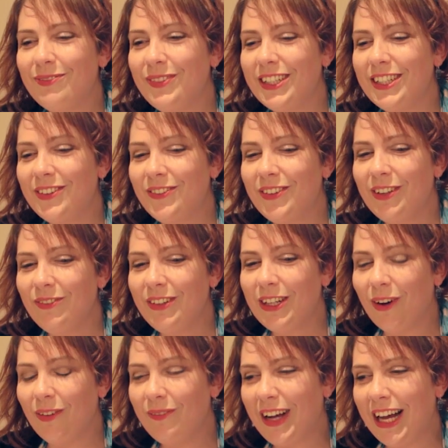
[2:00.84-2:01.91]
But when we
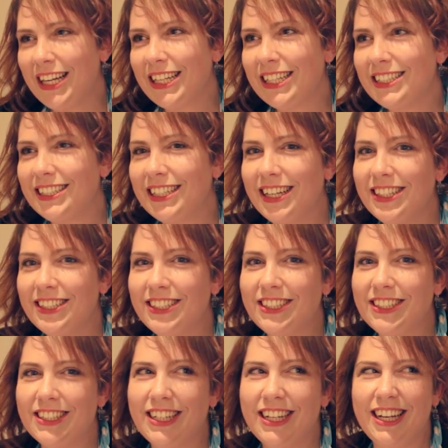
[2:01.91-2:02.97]
got back in
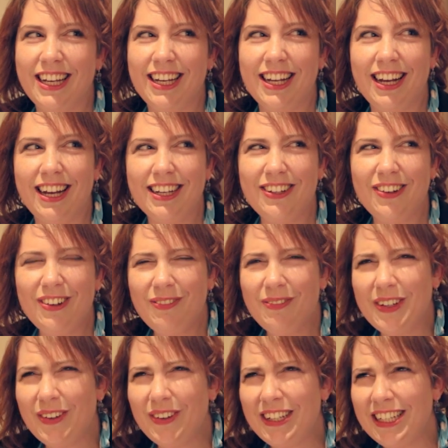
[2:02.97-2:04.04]
touch, I gotta
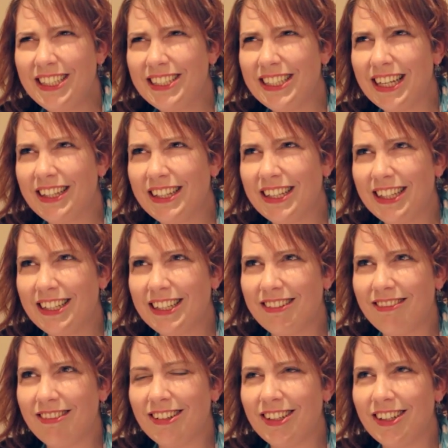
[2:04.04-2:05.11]
be honest, I think
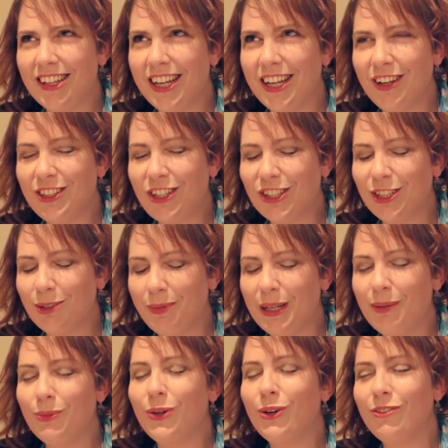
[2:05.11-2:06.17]
it should have
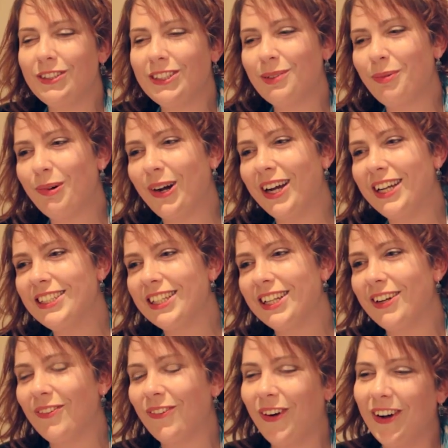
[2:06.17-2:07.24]
been more of a surprise than
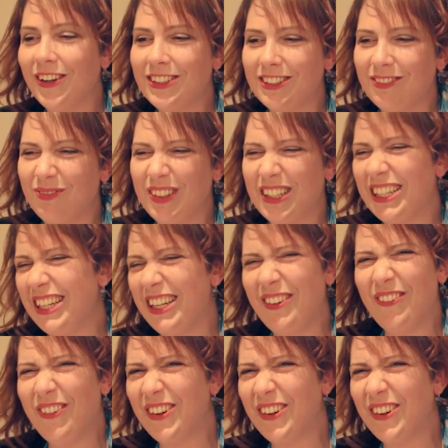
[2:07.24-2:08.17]
it was, but it